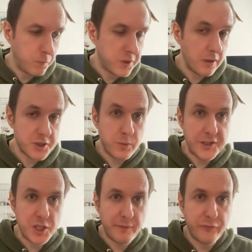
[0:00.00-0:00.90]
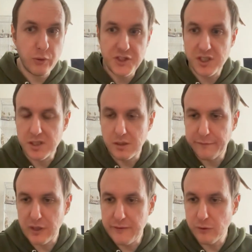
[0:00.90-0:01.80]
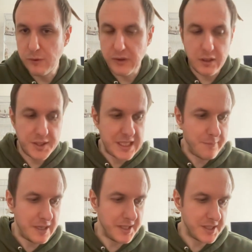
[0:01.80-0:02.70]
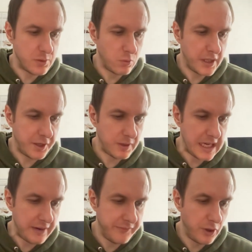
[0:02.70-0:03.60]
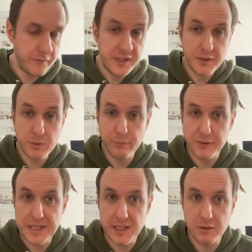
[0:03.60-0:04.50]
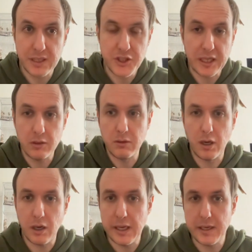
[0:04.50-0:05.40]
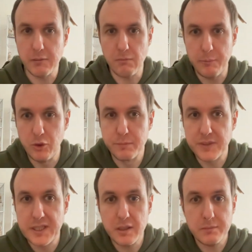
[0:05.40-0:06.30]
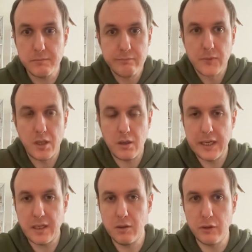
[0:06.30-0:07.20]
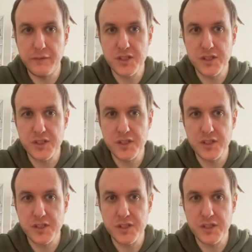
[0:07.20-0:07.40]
Last question before, it's just the free-for-all for the last 10 minutes, is why do I have no videos on breeding on my channel? I'm not a breeder. I can offer